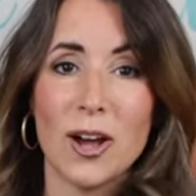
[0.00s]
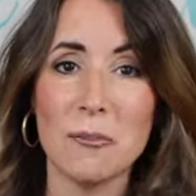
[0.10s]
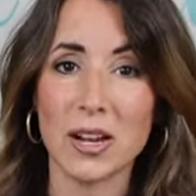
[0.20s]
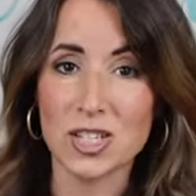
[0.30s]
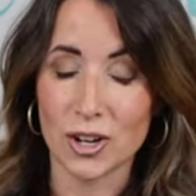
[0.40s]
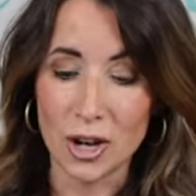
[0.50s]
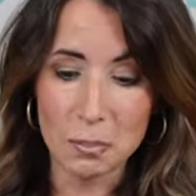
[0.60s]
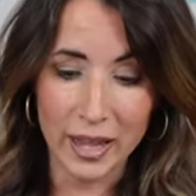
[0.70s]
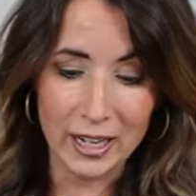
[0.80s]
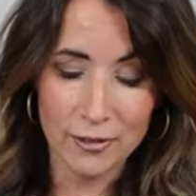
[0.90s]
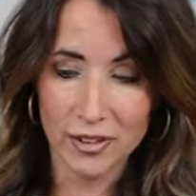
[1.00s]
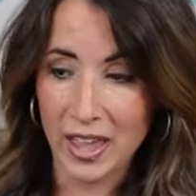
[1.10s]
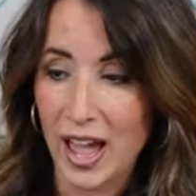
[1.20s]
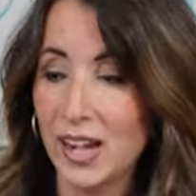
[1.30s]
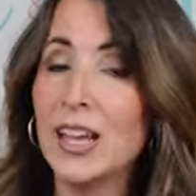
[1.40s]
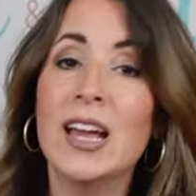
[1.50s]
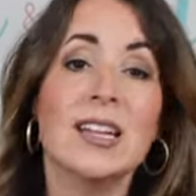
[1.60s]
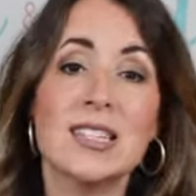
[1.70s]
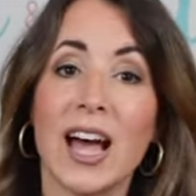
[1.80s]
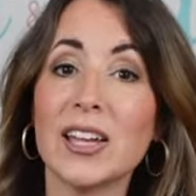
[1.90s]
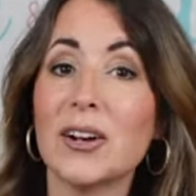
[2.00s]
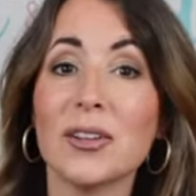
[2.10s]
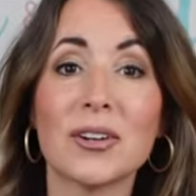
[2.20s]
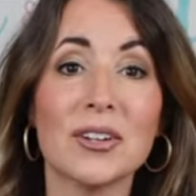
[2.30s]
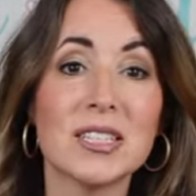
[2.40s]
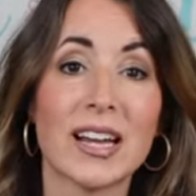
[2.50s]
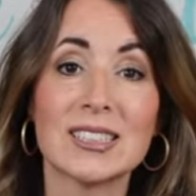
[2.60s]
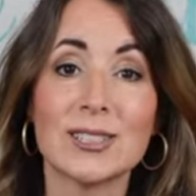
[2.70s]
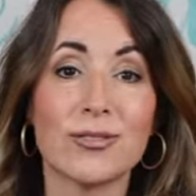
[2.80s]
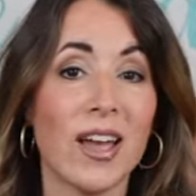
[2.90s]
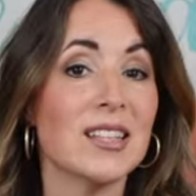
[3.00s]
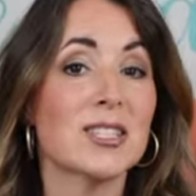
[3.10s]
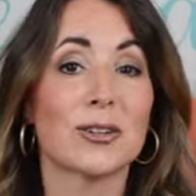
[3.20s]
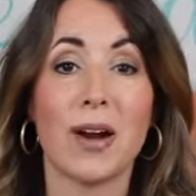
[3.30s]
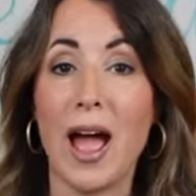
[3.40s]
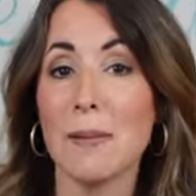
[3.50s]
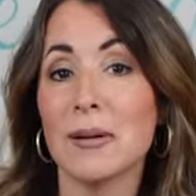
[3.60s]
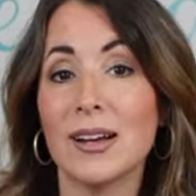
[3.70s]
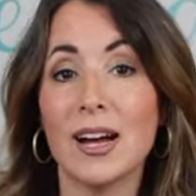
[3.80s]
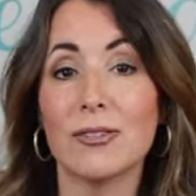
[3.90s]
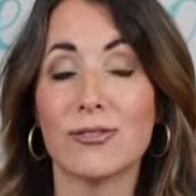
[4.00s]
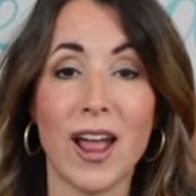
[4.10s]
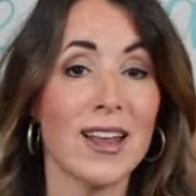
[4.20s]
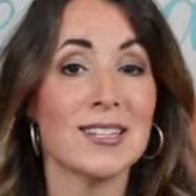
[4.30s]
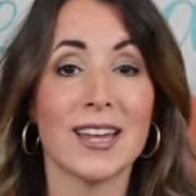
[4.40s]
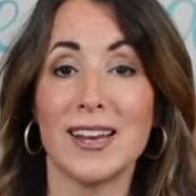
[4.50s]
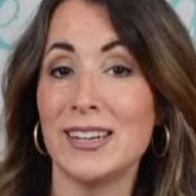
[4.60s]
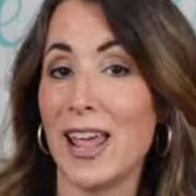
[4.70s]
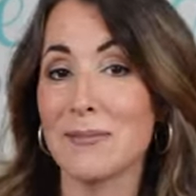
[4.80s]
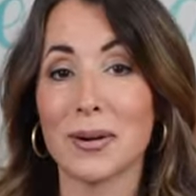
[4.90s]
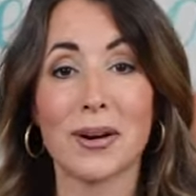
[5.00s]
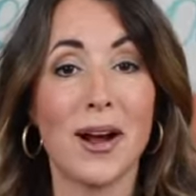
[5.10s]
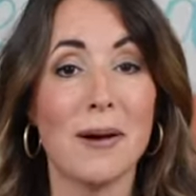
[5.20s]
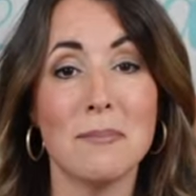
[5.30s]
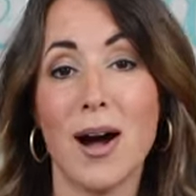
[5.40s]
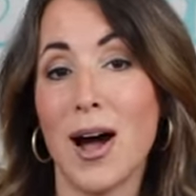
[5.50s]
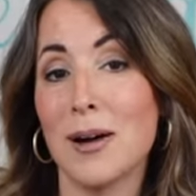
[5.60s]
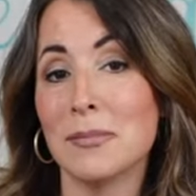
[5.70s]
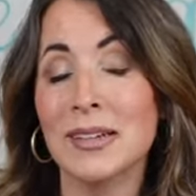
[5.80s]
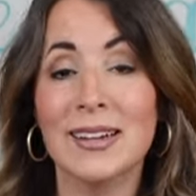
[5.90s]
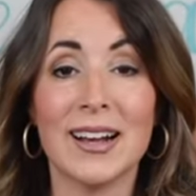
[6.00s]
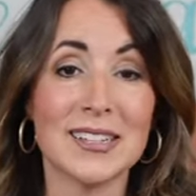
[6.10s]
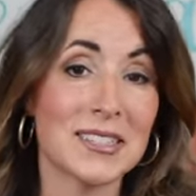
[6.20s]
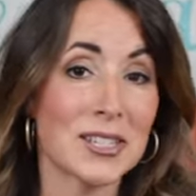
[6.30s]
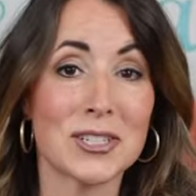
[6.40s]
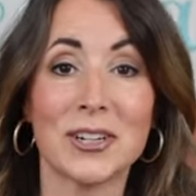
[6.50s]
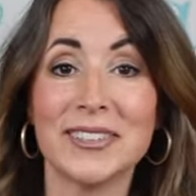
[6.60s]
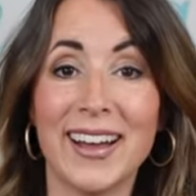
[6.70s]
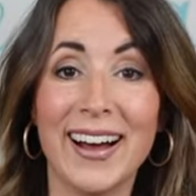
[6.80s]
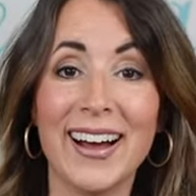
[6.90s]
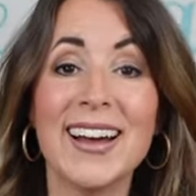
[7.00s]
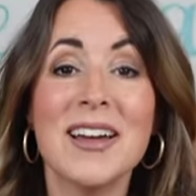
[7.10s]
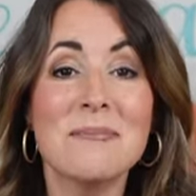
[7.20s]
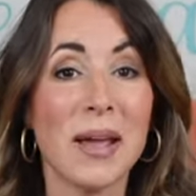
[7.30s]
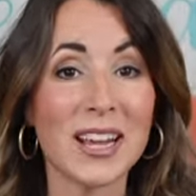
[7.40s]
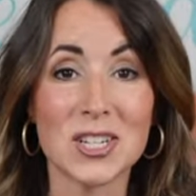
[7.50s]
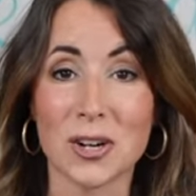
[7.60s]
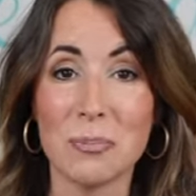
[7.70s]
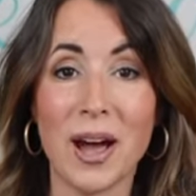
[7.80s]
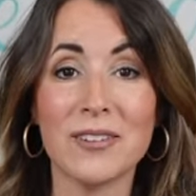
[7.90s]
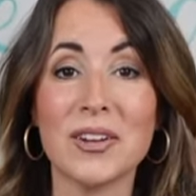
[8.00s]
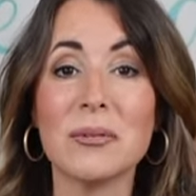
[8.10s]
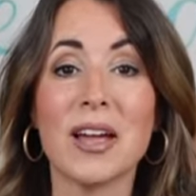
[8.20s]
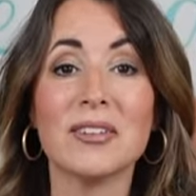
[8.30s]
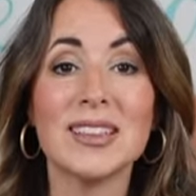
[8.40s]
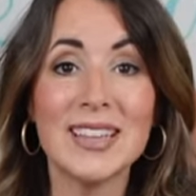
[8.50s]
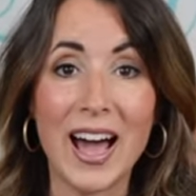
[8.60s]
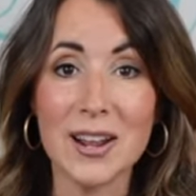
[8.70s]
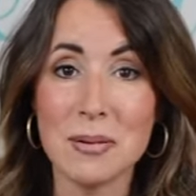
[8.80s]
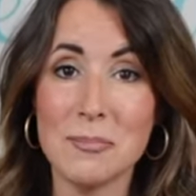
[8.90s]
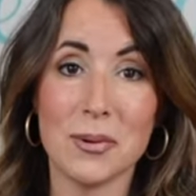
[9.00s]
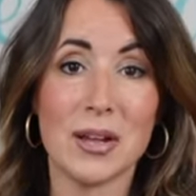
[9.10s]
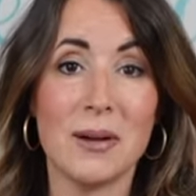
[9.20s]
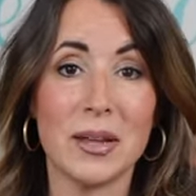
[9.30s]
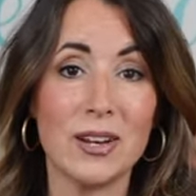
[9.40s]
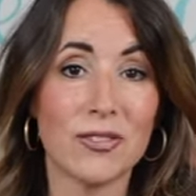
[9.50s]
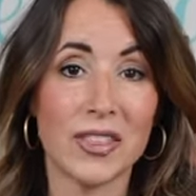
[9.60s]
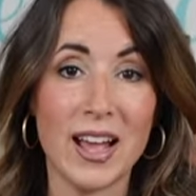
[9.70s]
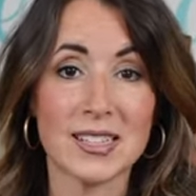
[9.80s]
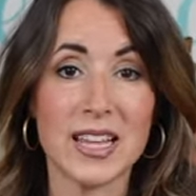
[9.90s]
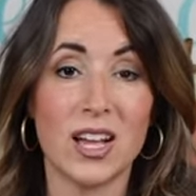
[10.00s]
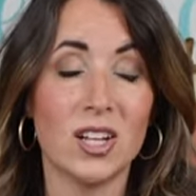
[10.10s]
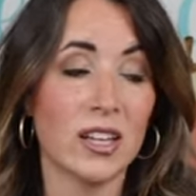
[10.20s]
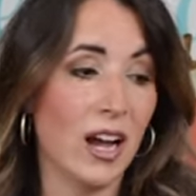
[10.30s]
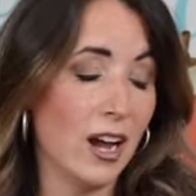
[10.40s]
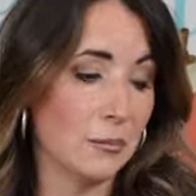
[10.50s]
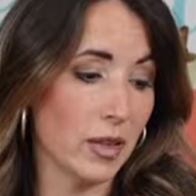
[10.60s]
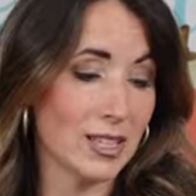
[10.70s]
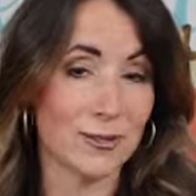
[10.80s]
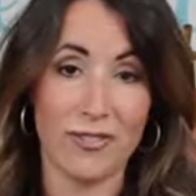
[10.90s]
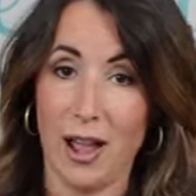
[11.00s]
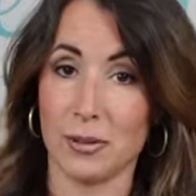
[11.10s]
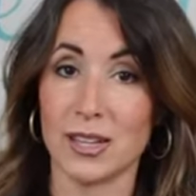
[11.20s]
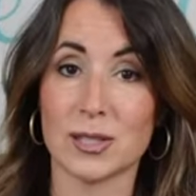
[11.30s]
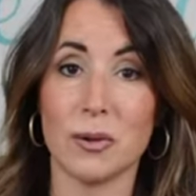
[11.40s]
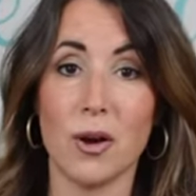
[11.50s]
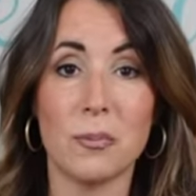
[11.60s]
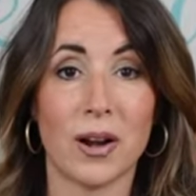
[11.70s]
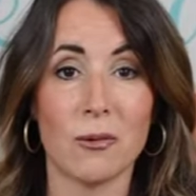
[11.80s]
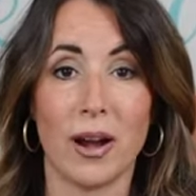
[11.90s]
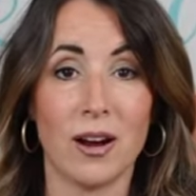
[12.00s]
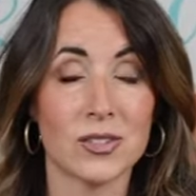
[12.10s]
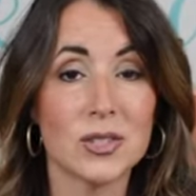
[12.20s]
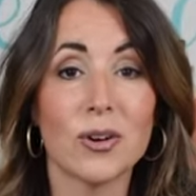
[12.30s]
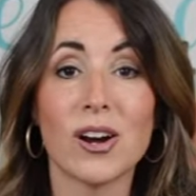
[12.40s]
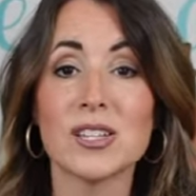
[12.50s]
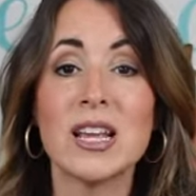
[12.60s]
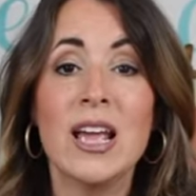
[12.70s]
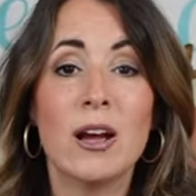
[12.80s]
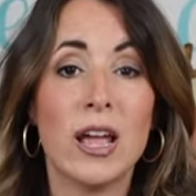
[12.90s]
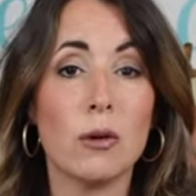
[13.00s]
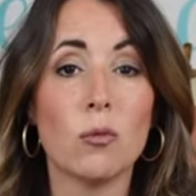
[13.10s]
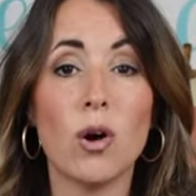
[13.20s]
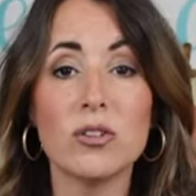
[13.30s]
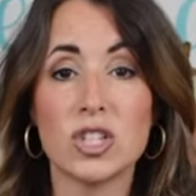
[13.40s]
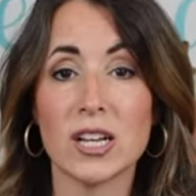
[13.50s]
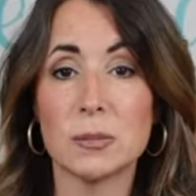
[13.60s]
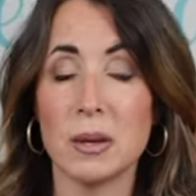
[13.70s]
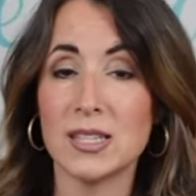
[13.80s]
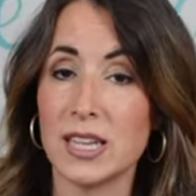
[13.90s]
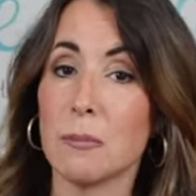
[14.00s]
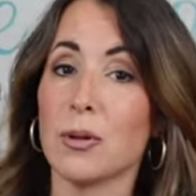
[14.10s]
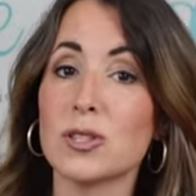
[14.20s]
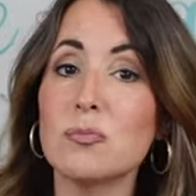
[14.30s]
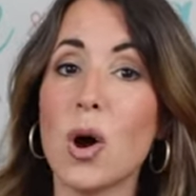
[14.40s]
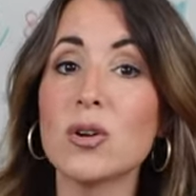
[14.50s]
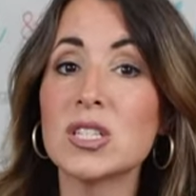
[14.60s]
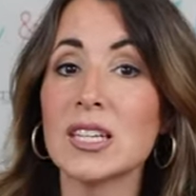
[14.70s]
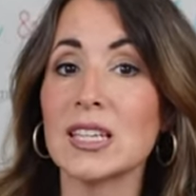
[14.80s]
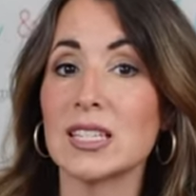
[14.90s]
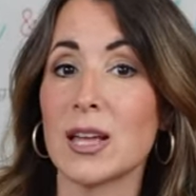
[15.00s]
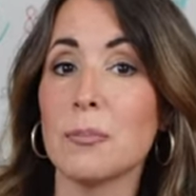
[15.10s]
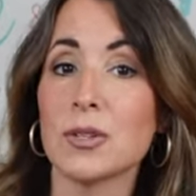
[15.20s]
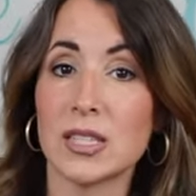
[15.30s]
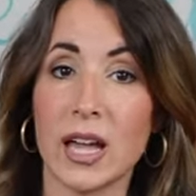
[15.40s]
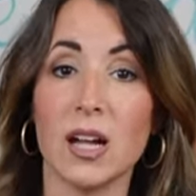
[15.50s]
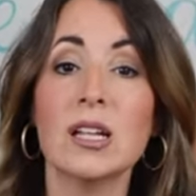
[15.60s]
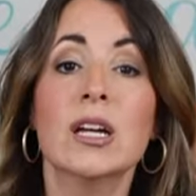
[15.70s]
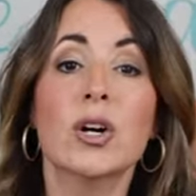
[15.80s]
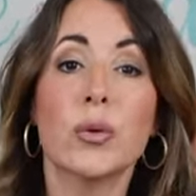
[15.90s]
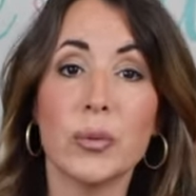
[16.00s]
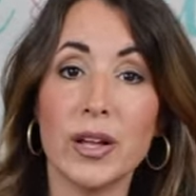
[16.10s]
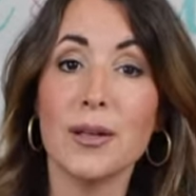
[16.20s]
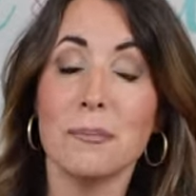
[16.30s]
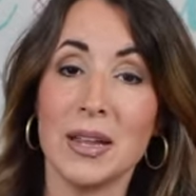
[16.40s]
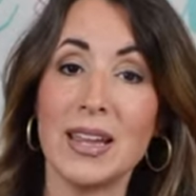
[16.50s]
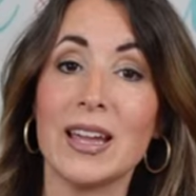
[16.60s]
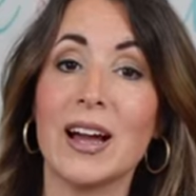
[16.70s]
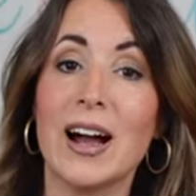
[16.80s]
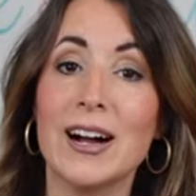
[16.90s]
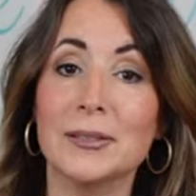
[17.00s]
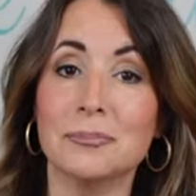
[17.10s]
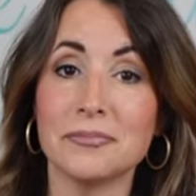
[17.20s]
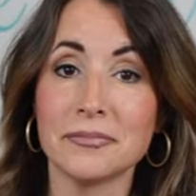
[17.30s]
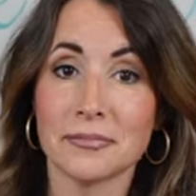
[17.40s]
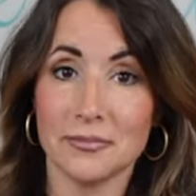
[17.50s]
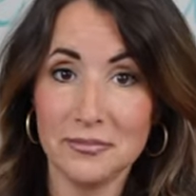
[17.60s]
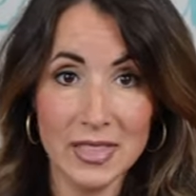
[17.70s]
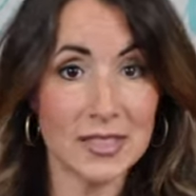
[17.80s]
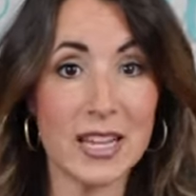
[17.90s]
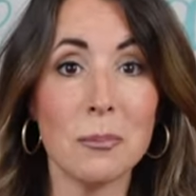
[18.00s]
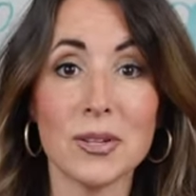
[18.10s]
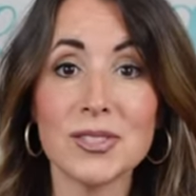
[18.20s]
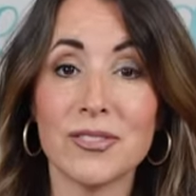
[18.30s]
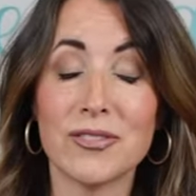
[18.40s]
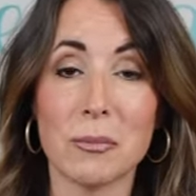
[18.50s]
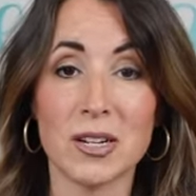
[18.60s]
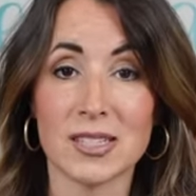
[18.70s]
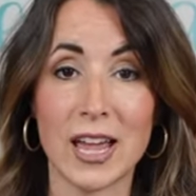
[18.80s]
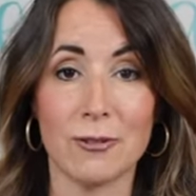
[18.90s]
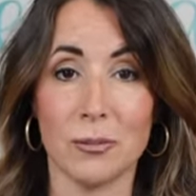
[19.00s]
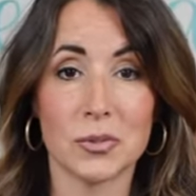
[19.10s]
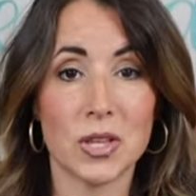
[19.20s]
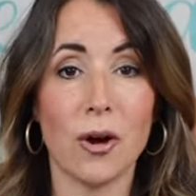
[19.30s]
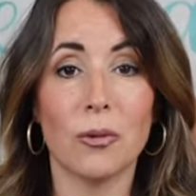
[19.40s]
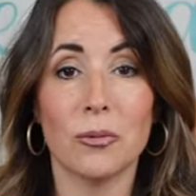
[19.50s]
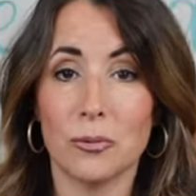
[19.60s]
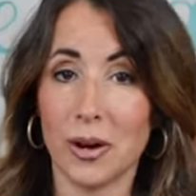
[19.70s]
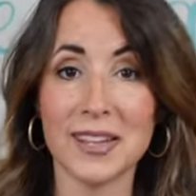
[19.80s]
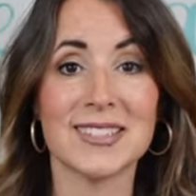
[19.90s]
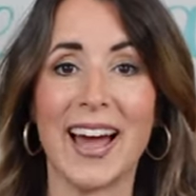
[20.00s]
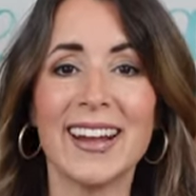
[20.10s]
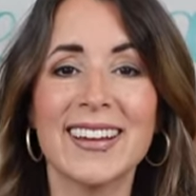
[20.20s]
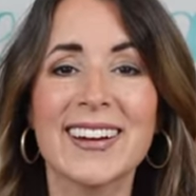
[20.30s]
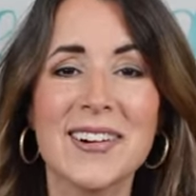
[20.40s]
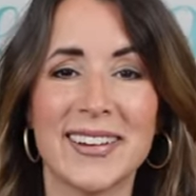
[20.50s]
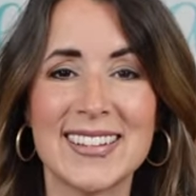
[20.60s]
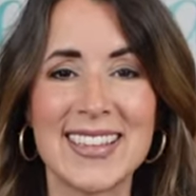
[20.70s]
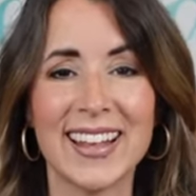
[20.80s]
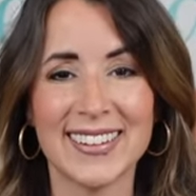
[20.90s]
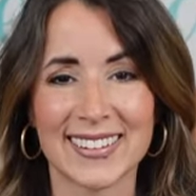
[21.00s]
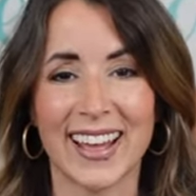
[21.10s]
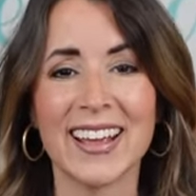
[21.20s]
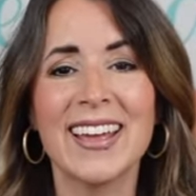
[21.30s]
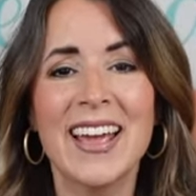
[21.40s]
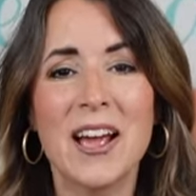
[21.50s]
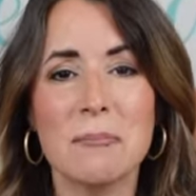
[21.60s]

So make sure you're planning for that. Tell your local Texas friends, grab a friend, a neighbor, a mom, a sister-in-law, make a trip out of it. We have a lot of people come in for that sale. Um, it's fabulous. We open our warehouse doors. It won't just be samples. Most of the sample sale will be um, samples from our design room. So what is that? what does that look like?